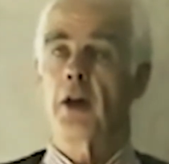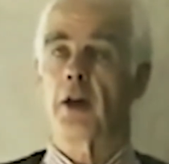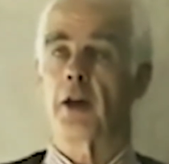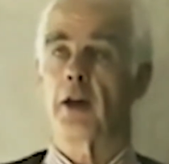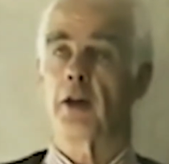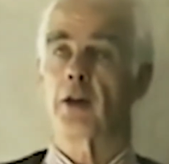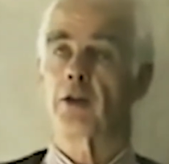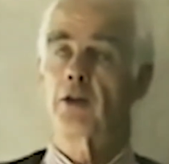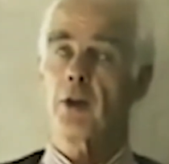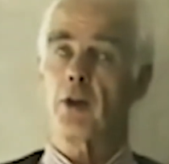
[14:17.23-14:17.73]

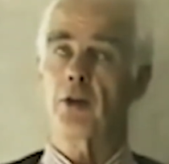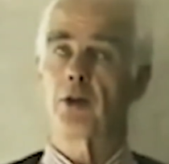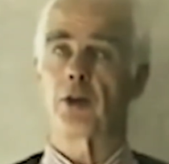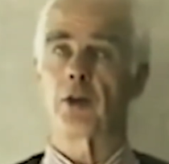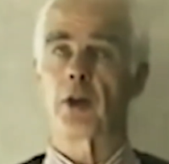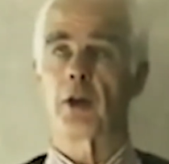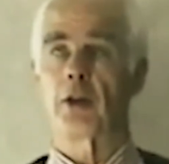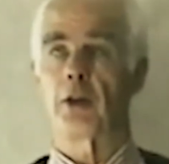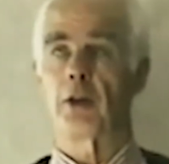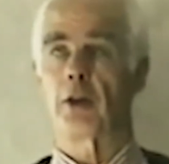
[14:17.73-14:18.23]
he
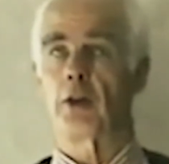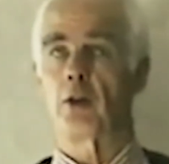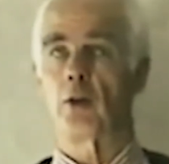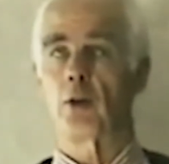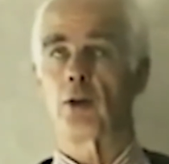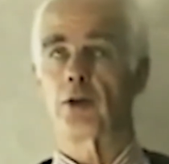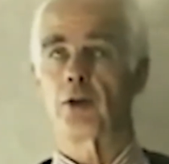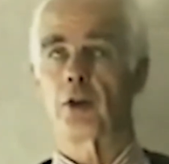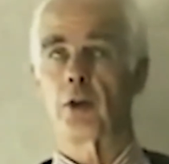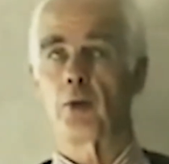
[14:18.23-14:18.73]
associated
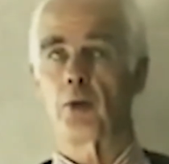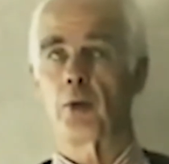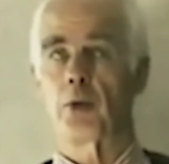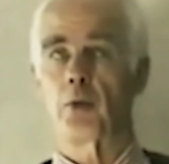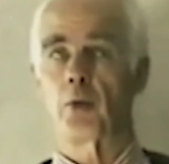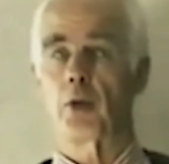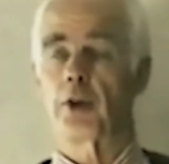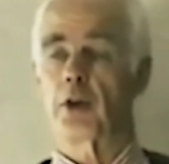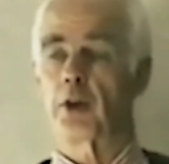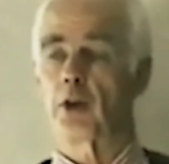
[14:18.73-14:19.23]
also
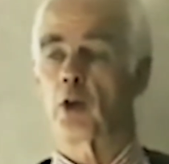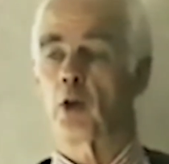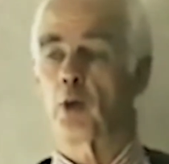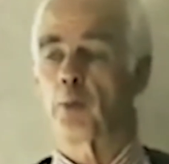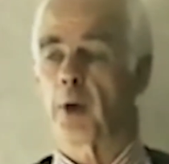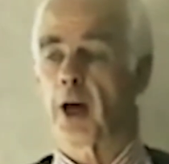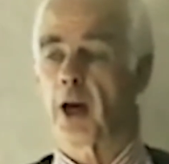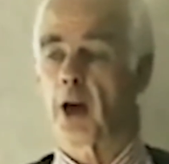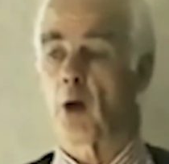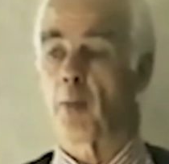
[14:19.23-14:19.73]
with what he
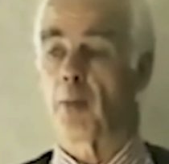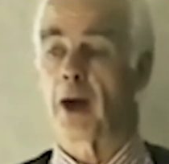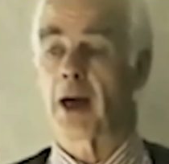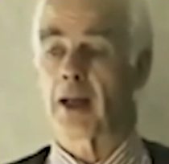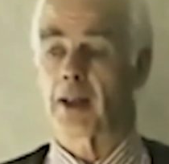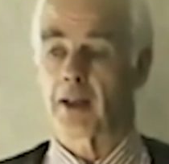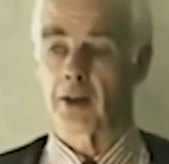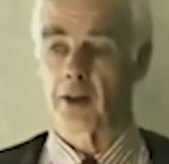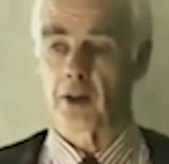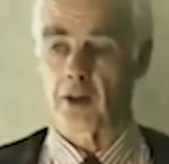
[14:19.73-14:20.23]
called
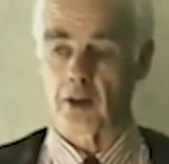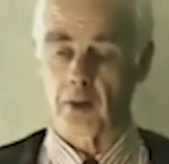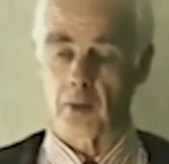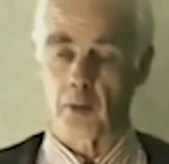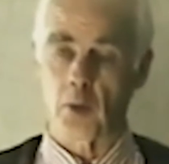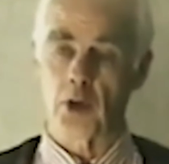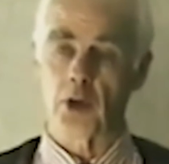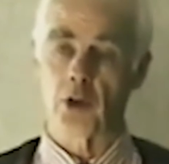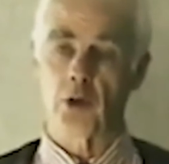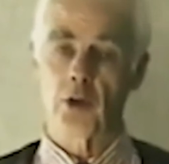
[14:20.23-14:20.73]

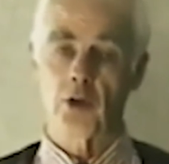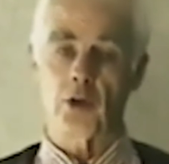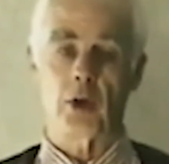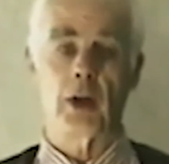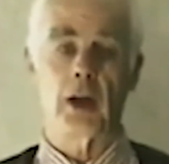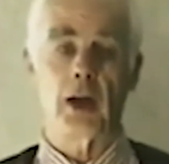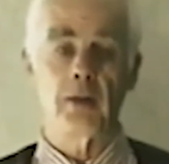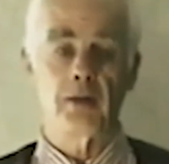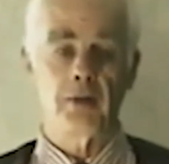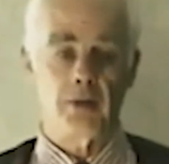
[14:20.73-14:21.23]
biomagnetism, which was
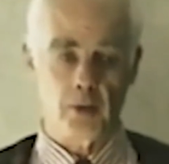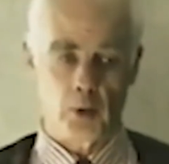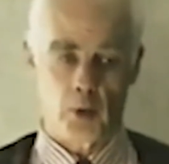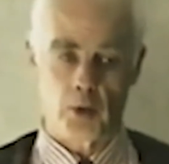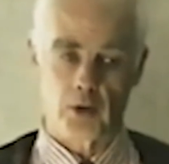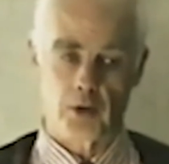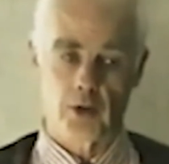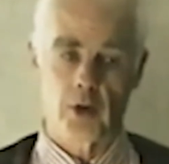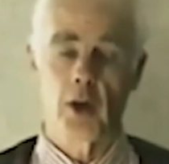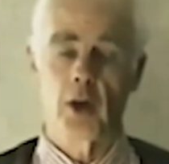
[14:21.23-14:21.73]
a life
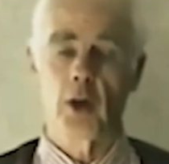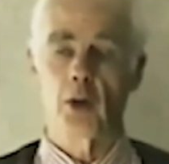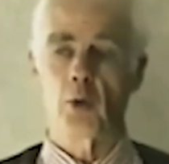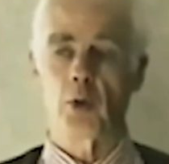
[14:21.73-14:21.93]
force,